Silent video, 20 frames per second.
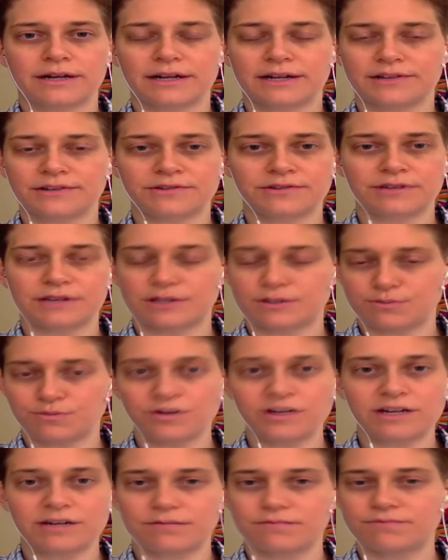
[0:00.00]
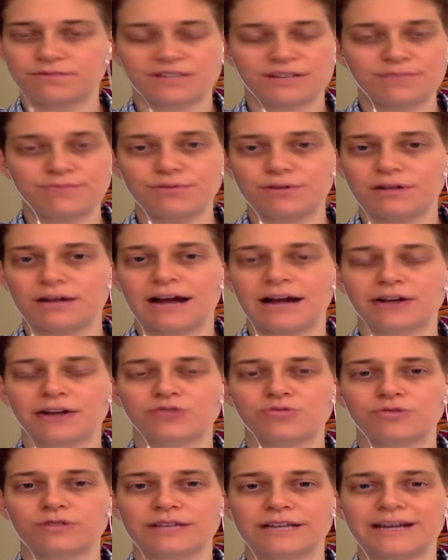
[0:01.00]
It's pretty simple,
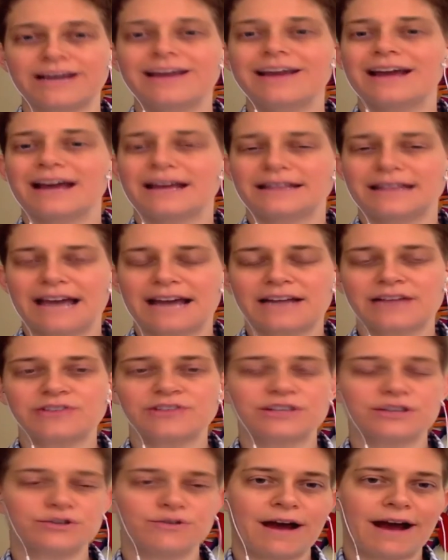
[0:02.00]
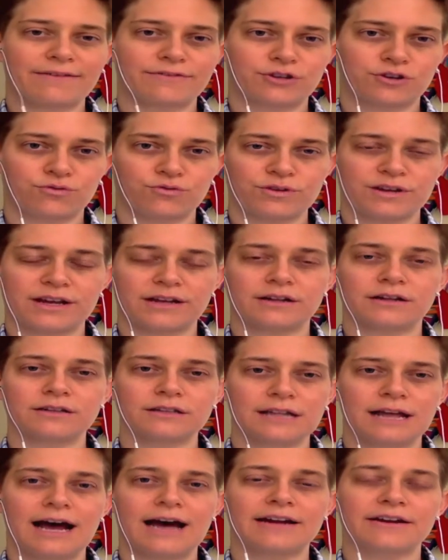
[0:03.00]
actually, and that is that you have to create a
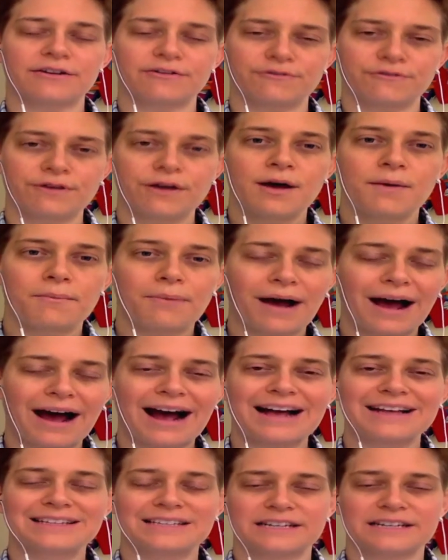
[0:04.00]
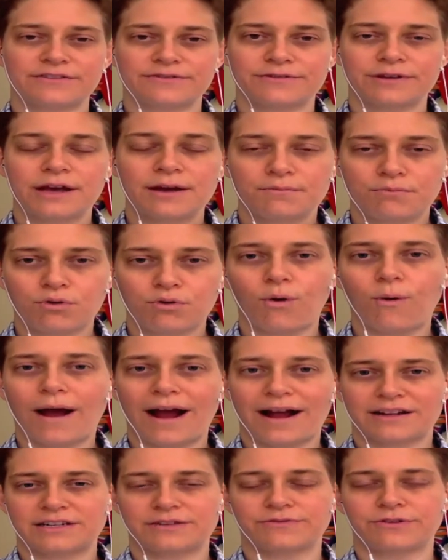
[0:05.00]
lot of positive,
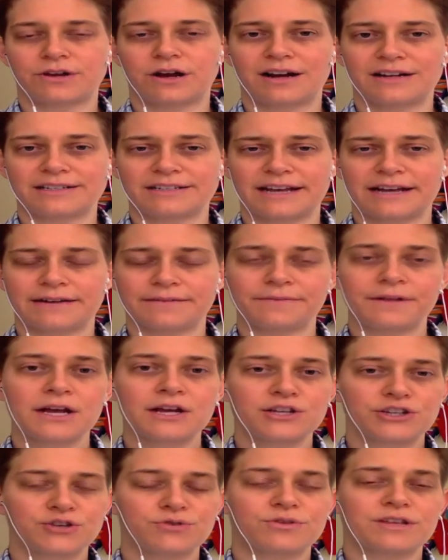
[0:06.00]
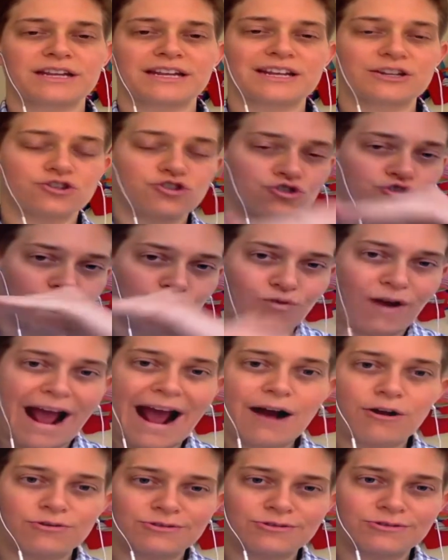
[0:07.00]
proactive content so that it
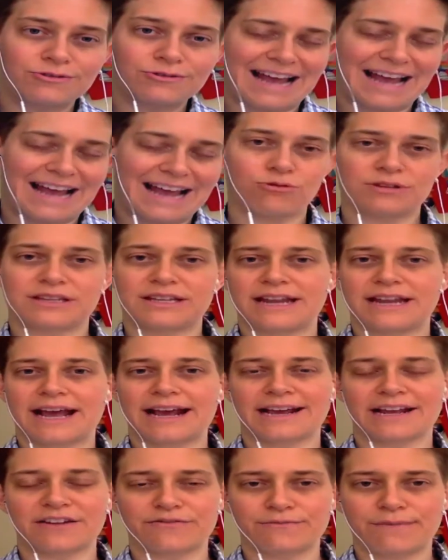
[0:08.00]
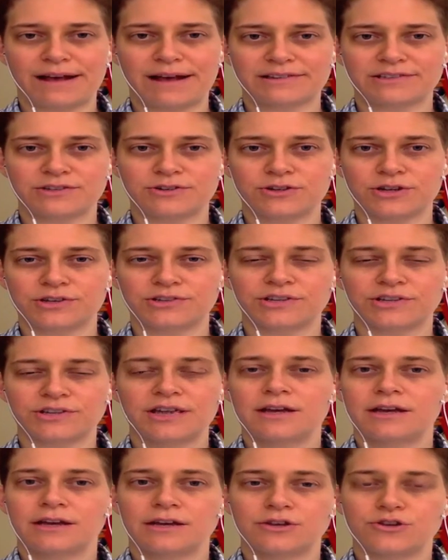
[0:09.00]
drowns out the negative messages.
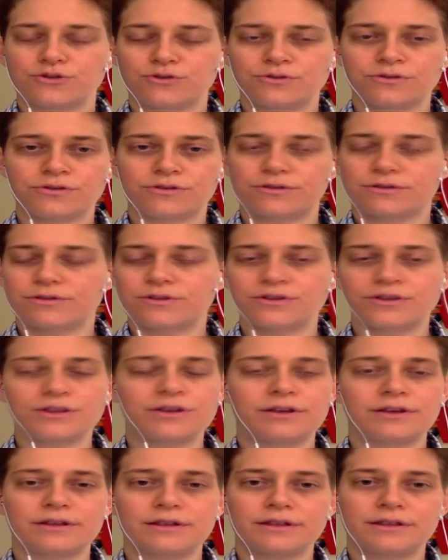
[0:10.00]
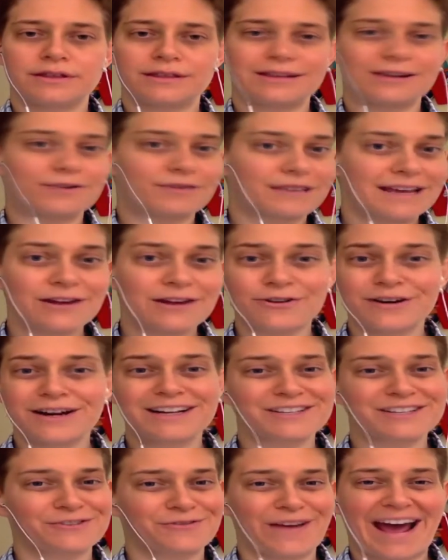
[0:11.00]
The
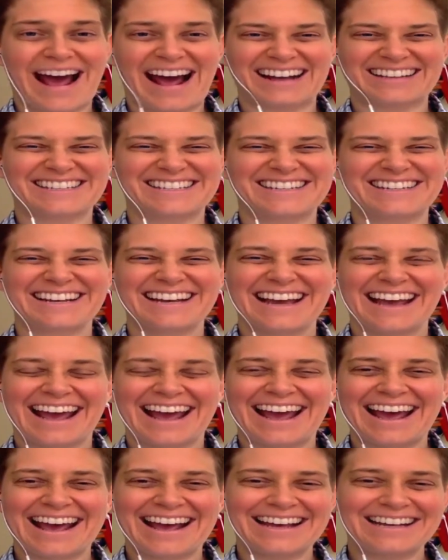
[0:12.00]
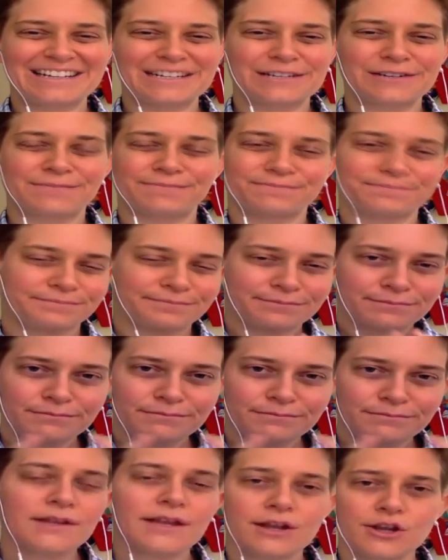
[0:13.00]
internet is vast, and
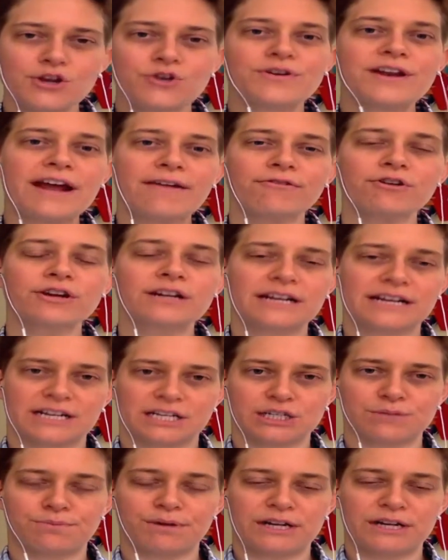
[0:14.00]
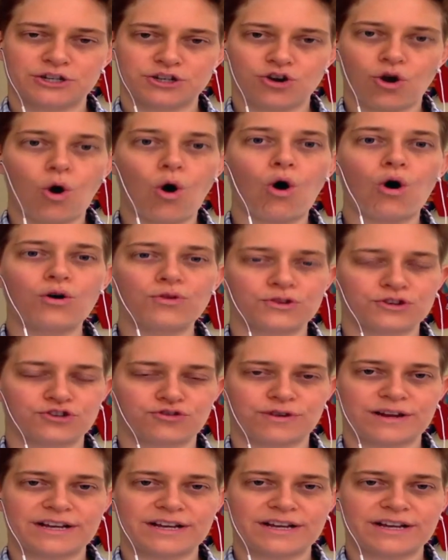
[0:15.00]
you're never going to expunge all the
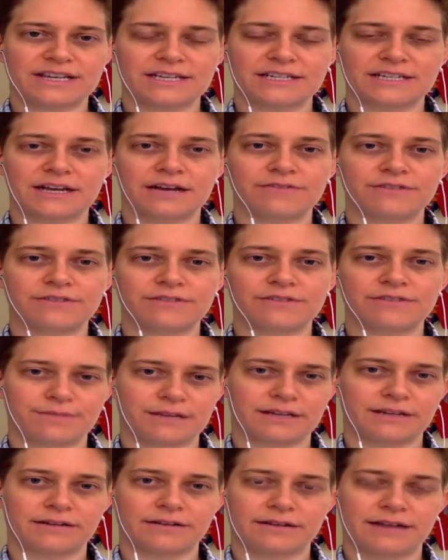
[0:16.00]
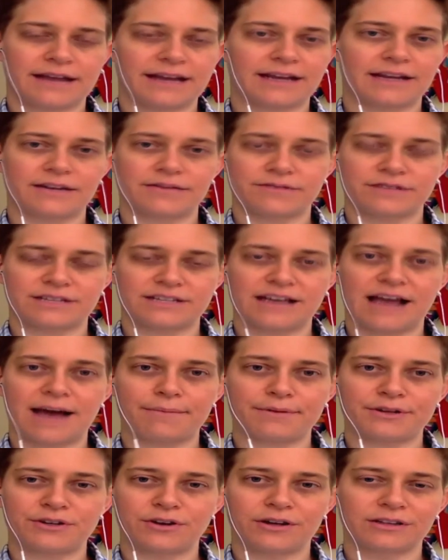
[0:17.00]
traces of something negative that's
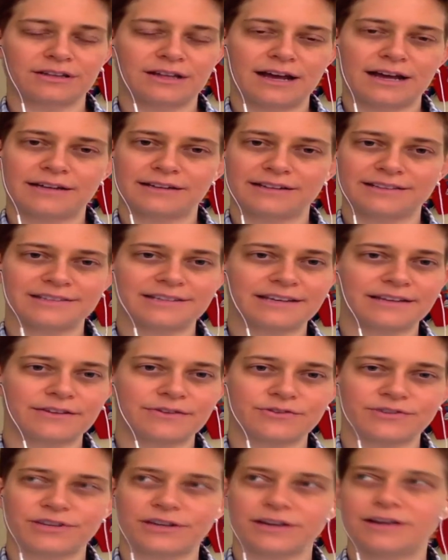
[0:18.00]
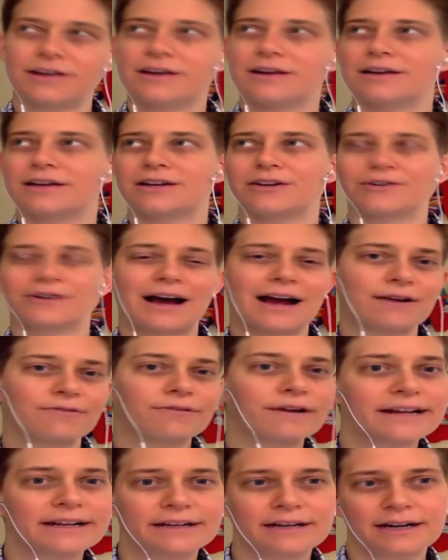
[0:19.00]
happened online. Let's say there's an
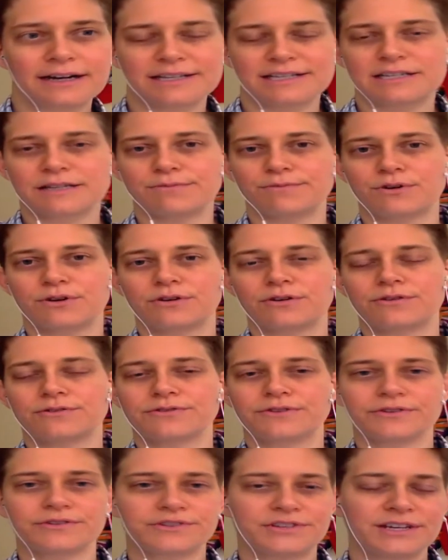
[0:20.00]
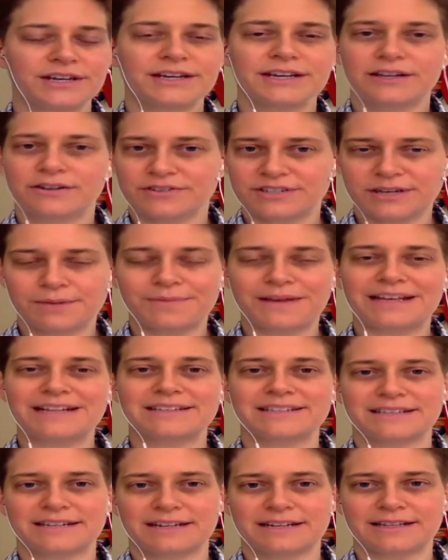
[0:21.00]
irate customer, or there's some
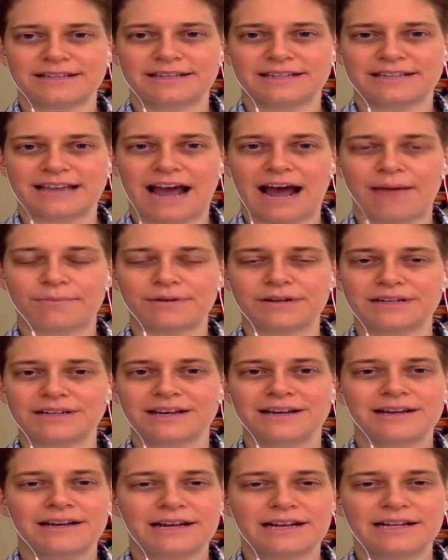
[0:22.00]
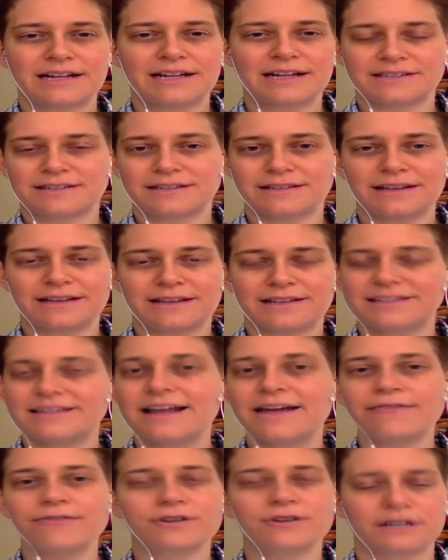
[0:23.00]
incident that's happened. It's
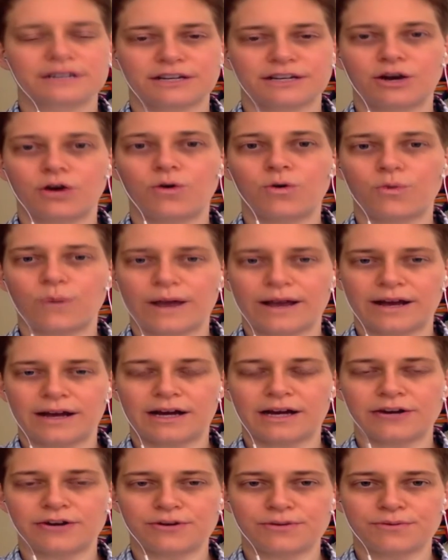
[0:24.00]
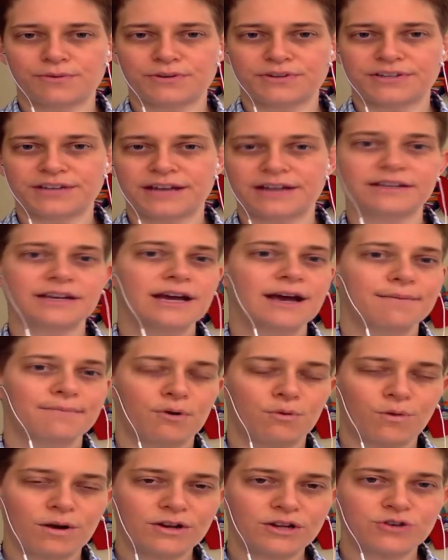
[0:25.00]
never going to go away 100%.
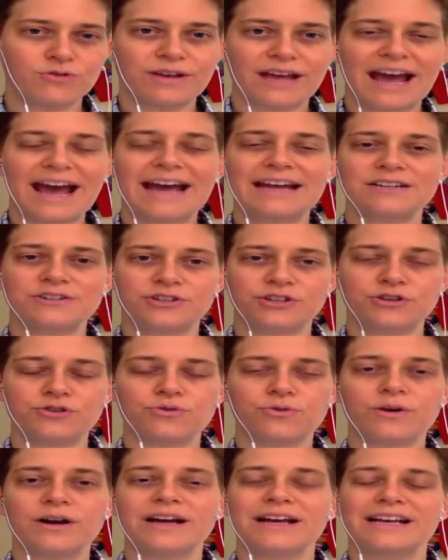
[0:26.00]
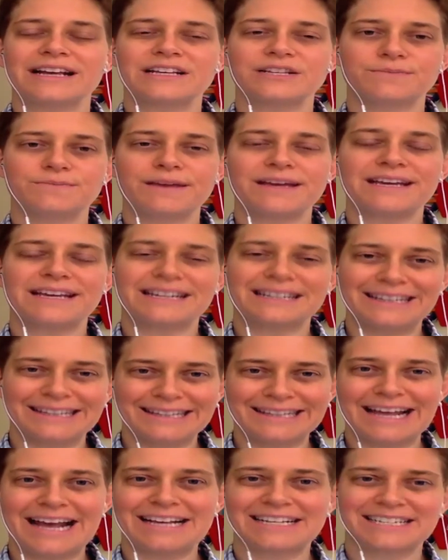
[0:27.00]
But what you can do is make it
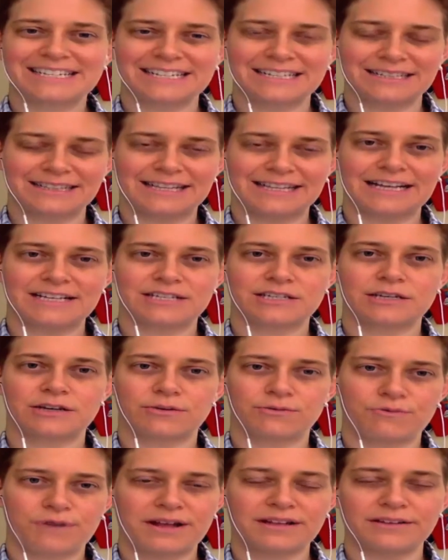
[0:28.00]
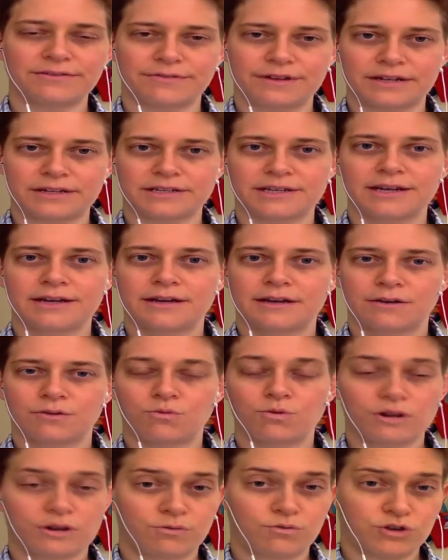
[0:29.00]
less and less relevant.
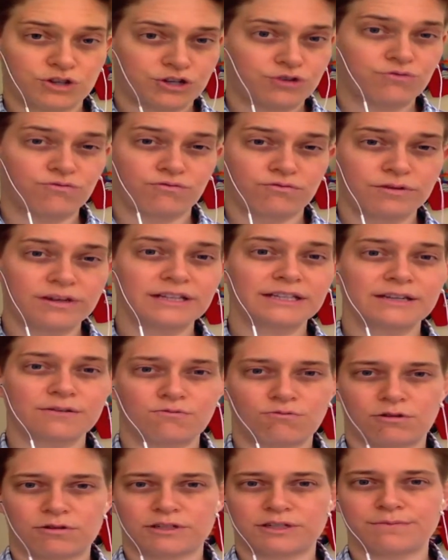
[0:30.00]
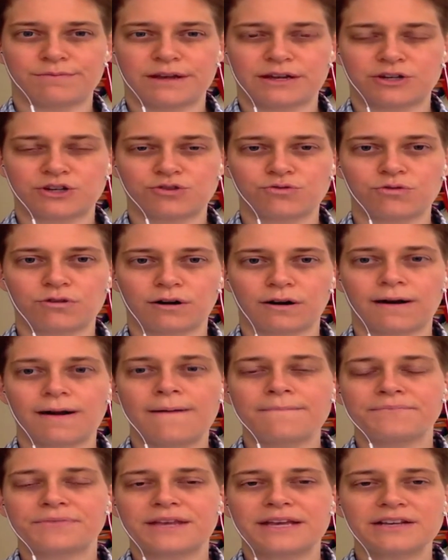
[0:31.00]
What you really want to make sure
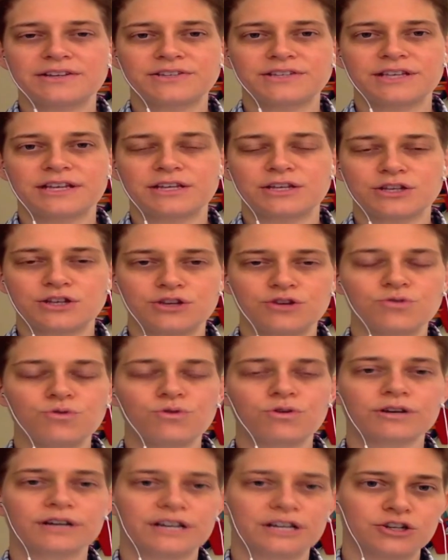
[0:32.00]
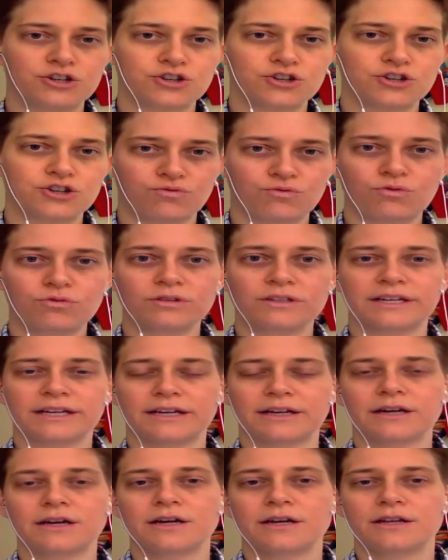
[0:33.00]
is that you are
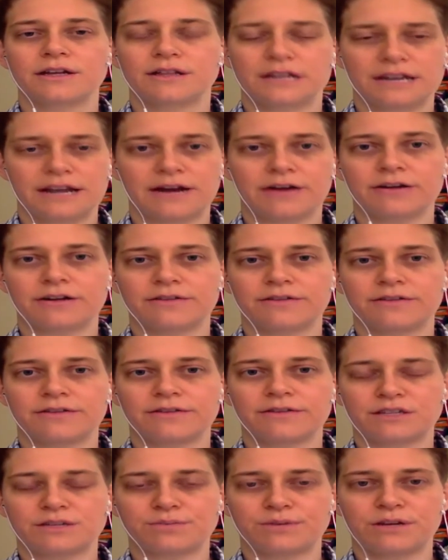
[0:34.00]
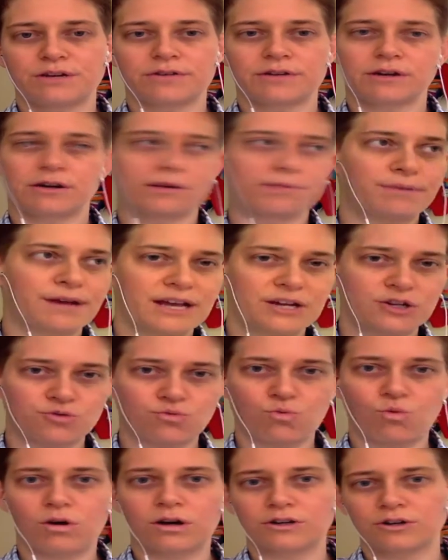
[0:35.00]
controlling the narrative that's appearing on page
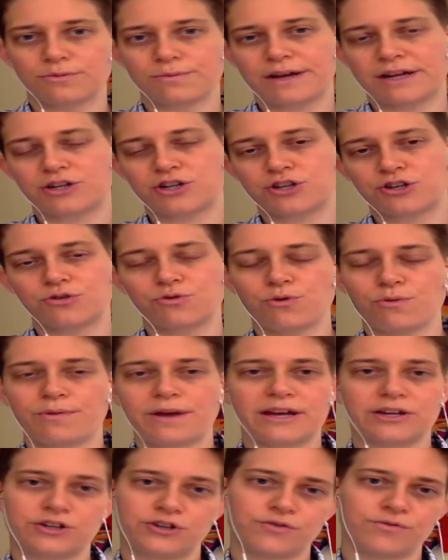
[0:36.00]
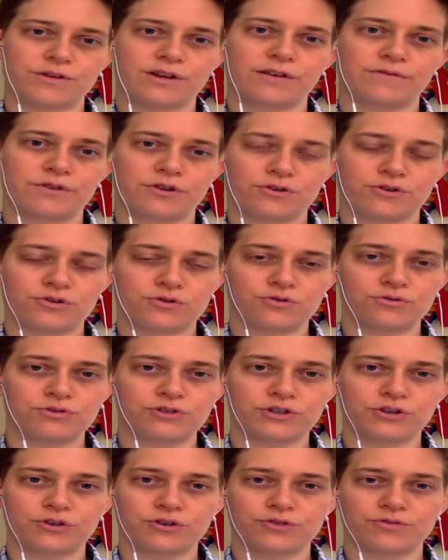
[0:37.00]
1 or page 2 or page 3 of your Google
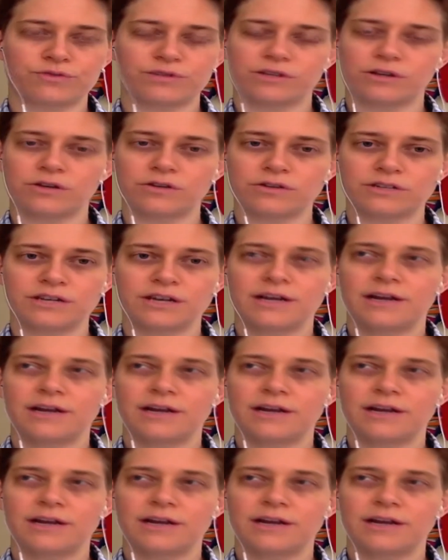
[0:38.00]
search results.